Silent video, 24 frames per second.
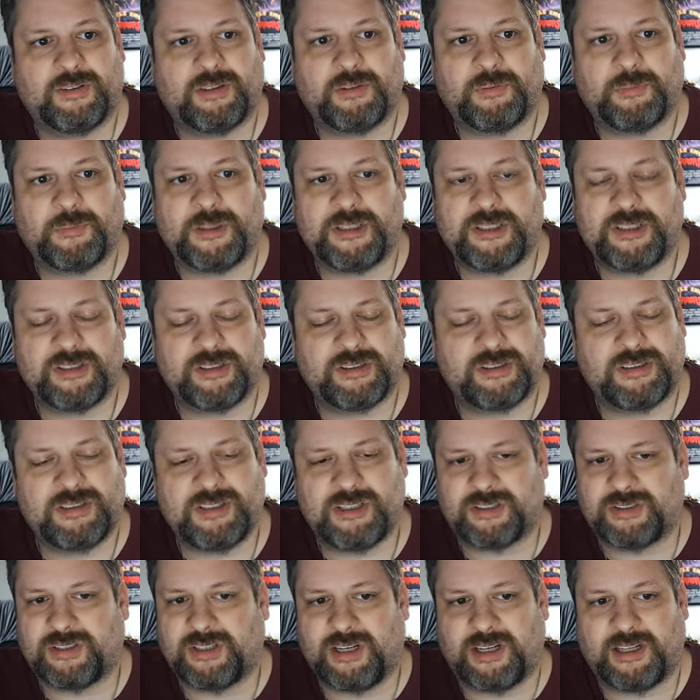which is
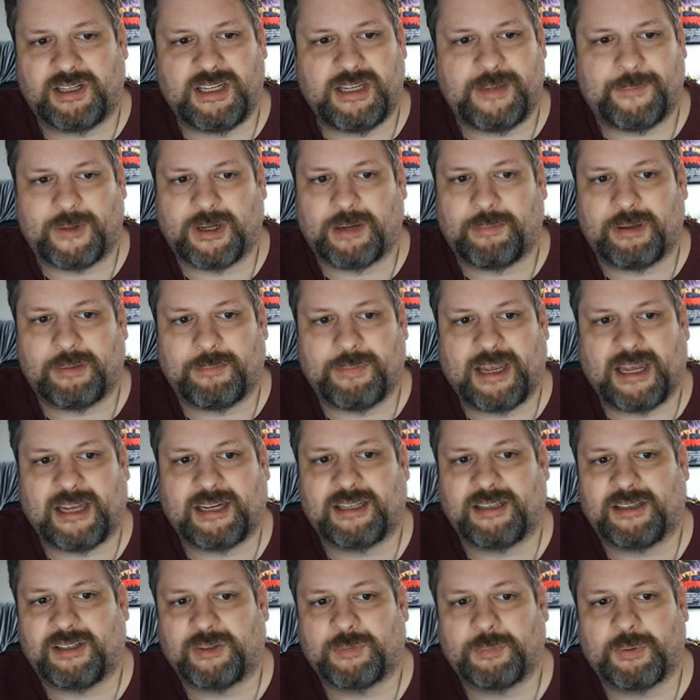just going to keep coming back
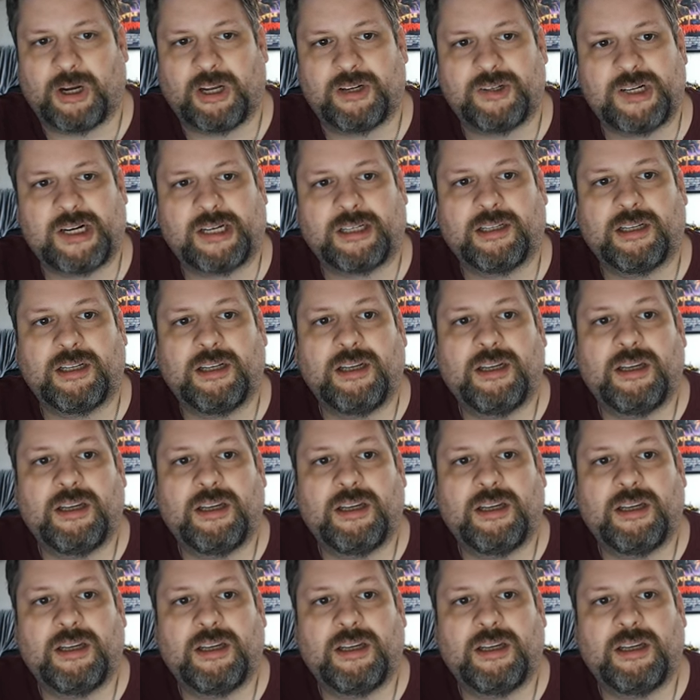in this project.